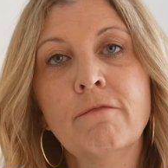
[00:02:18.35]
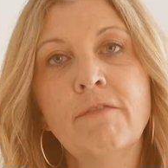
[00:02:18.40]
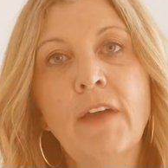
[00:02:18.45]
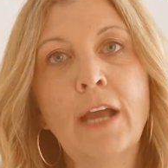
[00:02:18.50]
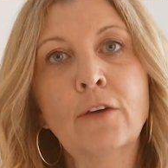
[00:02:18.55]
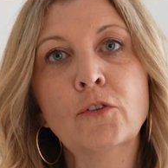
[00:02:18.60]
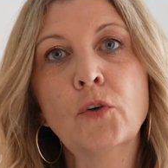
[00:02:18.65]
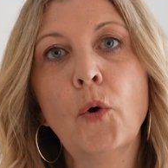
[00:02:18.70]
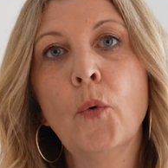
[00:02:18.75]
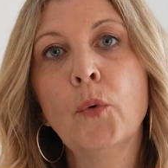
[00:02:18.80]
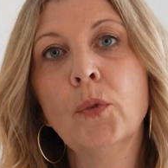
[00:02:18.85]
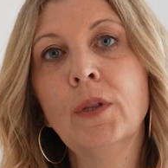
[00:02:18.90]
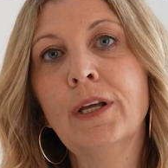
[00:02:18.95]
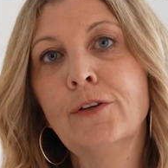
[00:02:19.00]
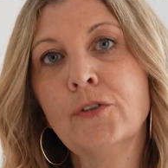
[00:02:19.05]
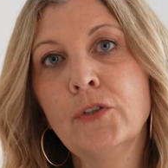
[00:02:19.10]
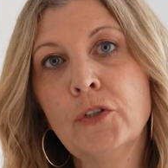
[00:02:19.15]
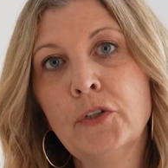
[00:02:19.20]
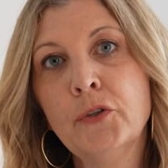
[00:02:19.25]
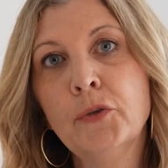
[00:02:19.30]
In fact,
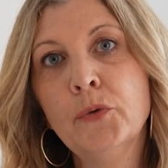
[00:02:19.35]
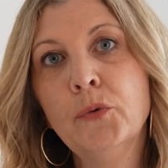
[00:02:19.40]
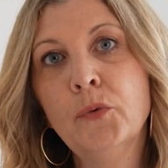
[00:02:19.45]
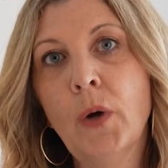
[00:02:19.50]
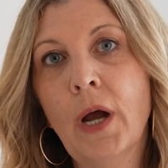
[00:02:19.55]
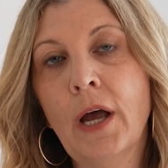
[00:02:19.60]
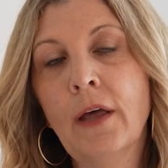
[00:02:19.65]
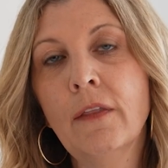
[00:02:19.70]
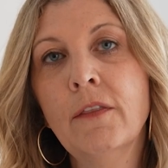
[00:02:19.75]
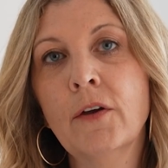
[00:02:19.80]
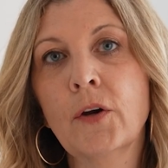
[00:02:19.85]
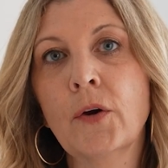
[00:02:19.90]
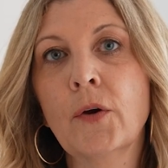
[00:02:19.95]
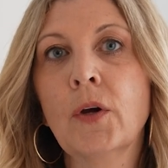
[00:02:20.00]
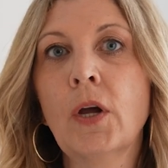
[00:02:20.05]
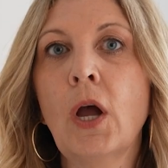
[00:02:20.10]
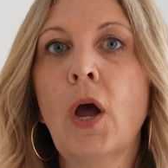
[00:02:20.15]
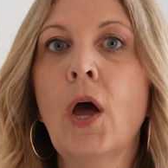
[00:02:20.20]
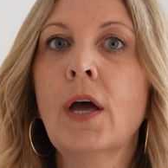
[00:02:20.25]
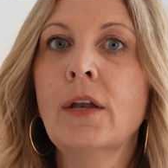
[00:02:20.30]
only two other
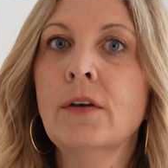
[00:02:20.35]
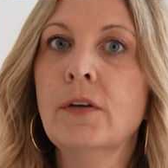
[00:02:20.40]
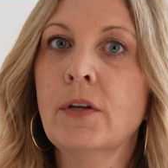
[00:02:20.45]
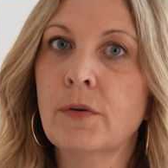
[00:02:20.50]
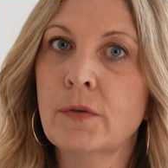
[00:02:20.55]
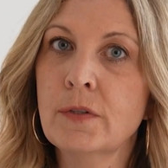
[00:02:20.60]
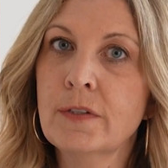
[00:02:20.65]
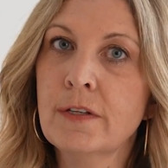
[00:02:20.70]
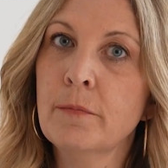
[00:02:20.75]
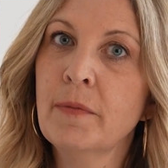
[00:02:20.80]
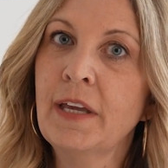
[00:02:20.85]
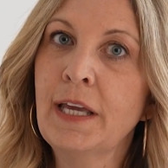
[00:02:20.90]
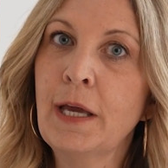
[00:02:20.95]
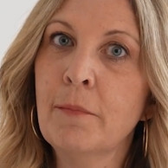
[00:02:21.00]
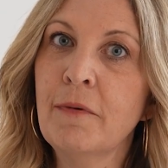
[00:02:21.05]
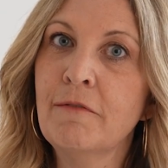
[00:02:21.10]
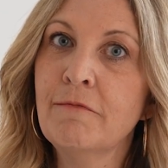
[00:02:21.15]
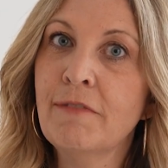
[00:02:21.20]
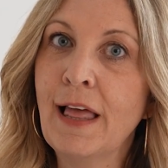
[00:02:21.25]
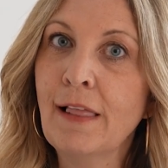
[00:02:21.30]
condos have
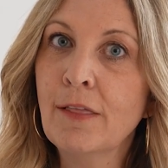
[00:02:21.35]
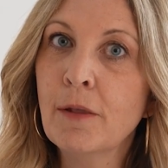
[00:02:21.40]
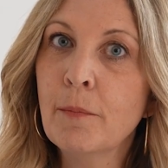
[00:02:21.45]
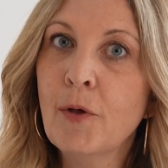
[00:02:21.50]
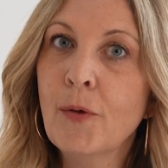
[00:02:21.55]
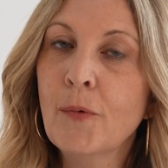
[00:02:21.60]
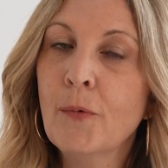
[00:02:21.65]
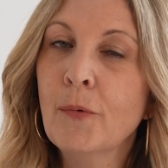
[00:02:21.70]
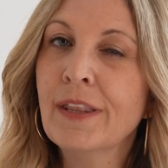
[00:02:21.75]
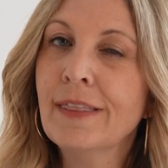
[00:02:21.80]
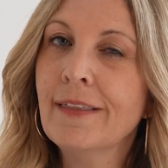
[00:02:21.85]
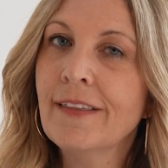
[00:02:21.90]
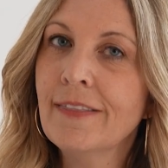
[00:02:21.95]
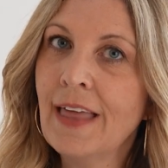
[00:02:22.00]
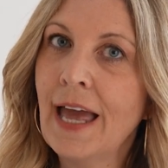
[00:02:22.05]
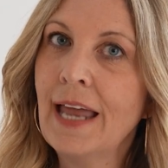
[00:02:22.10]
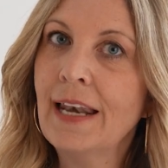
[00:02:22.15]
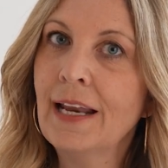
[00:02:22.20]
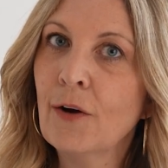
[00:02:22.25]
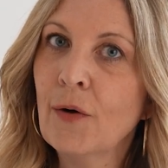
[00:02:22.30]
become available within
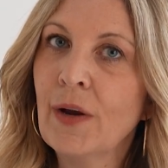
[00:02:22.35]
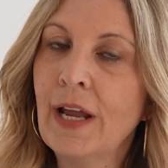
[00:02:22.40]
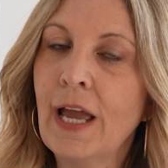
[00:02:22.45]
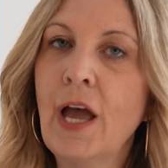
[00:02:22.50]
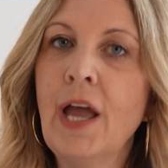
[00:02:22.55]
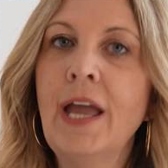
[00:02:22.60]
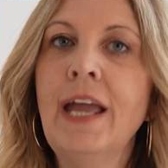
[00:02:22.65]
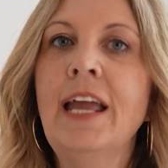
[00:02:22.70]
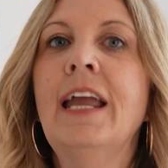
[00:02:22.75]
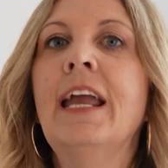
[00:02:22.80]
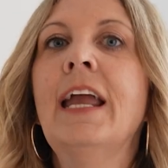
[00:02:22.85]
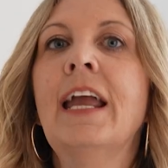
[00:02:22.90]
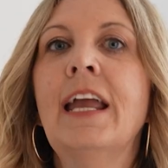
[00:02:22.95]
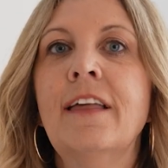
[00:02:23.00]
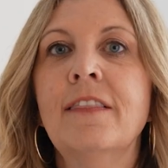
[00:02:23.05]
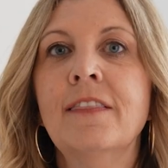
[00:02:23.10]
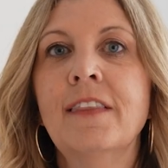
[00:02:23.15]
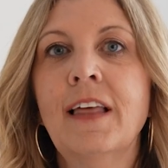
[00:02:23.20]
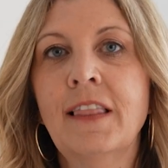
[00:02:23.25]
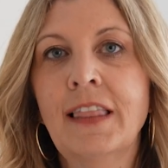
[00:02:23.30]
that area
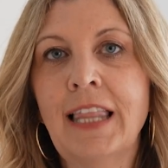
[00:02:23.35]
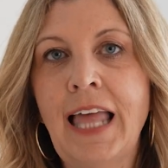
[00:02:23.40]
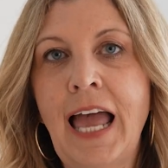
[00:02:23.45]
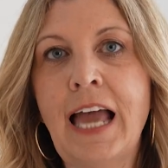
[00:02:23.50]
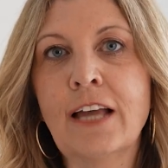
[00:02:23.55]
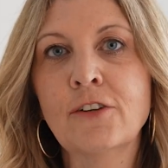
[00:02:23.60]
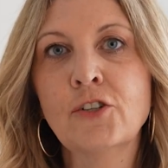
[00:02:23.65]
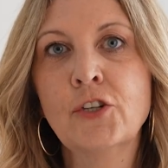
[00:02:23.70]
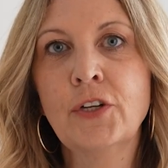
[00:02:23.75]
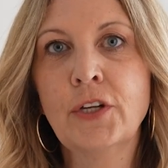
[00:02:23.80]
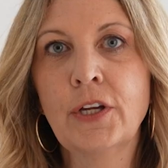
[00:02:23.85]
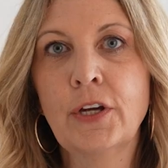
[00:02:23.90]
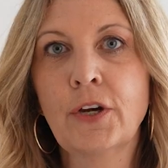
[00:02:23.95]
in the last